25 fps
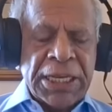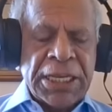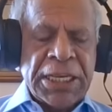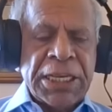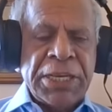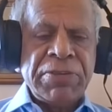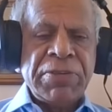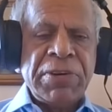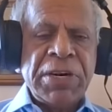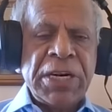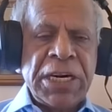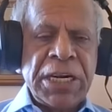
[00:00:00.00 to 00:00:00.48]

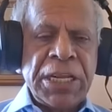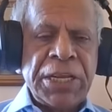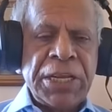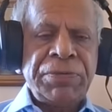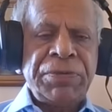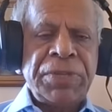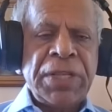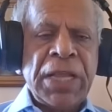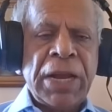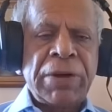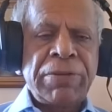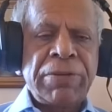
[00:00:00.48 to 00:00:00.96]
even
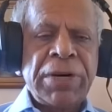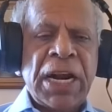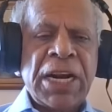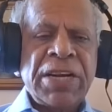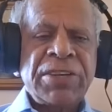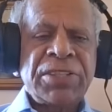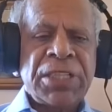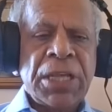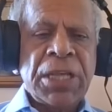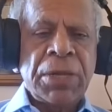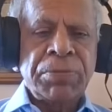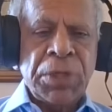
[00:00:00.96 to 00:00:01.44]
if they have
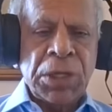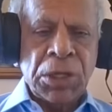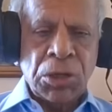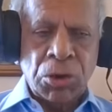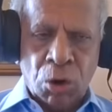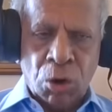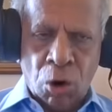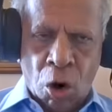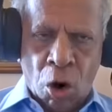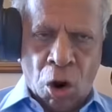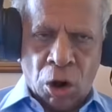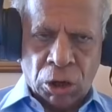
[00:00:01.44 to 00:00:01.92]
done
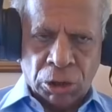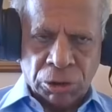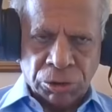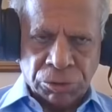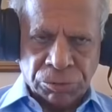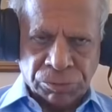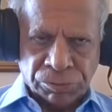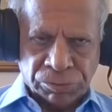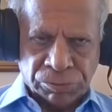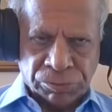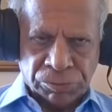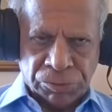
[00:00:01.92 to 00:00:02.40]
something
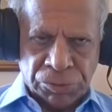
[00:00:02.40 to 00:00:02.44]
wrong.